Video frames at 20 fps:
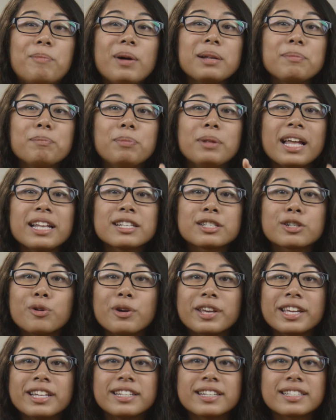But plants
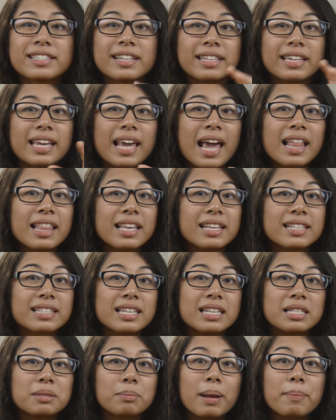growing in distant
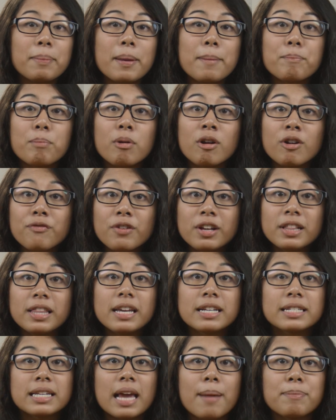galaxies might be
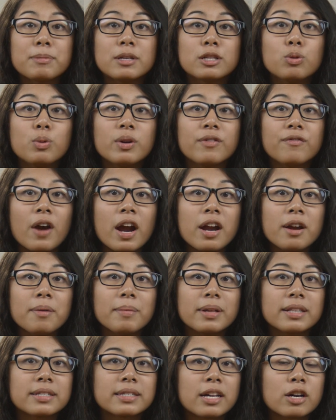perfectly adapted to
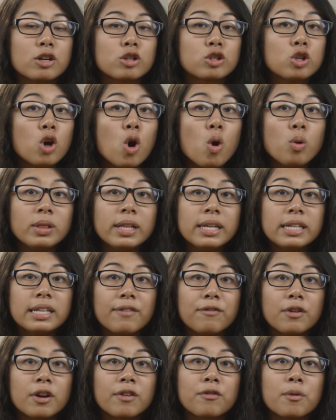environments that are totally
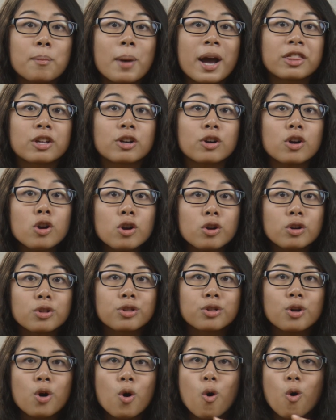different from either
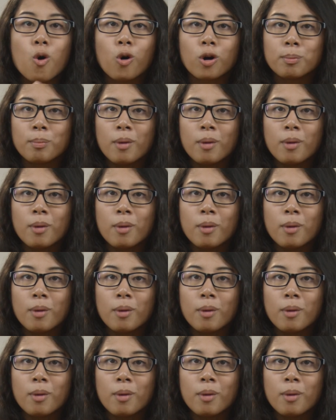Earth or